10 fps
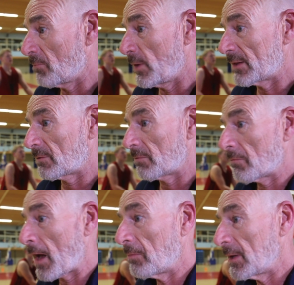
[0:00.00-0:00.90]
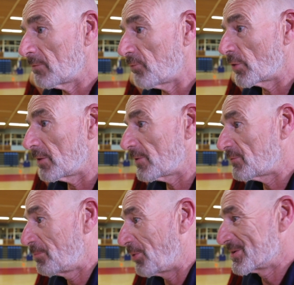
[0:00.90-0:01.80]
with
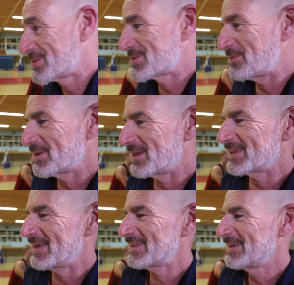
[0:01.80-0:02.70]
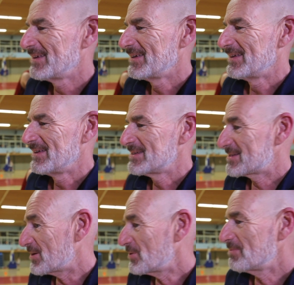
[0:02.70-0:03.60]
40-50 points or something like that. Yeah.
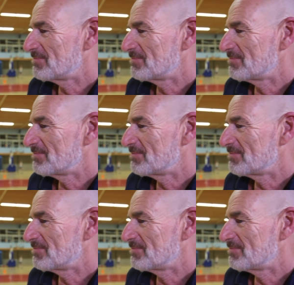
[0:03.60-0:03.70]
So.